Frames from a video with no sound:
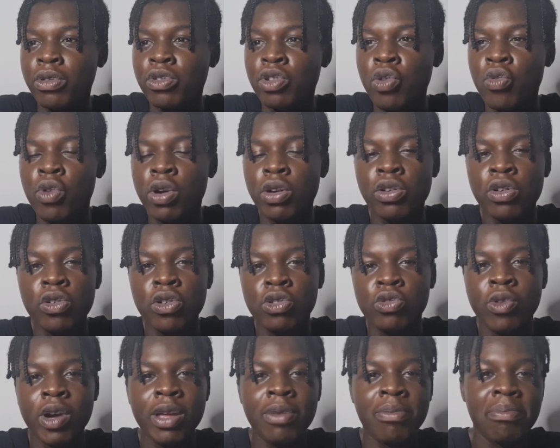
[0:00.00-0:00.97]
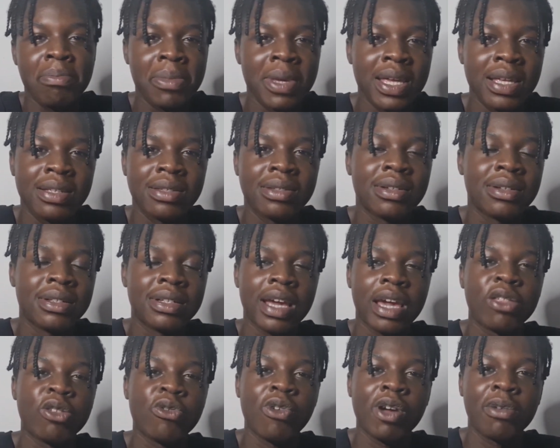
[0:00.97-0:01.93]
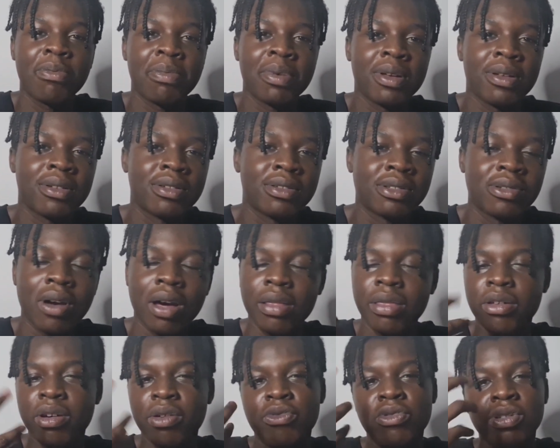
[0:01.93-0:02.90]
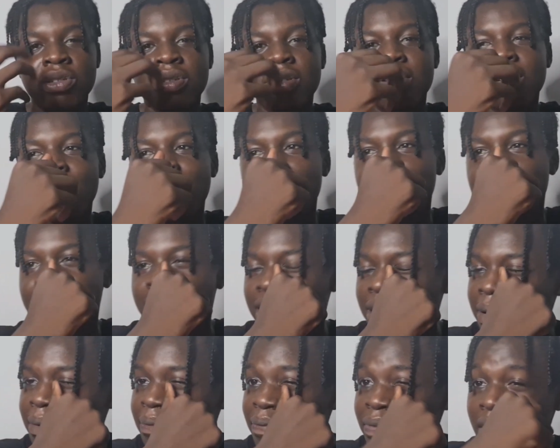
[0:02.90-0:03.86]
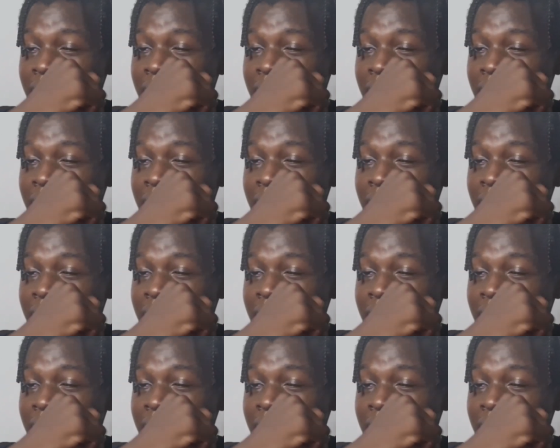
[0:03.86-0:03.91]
no one knows what it means to take the red pill. So I thought it was a good idea.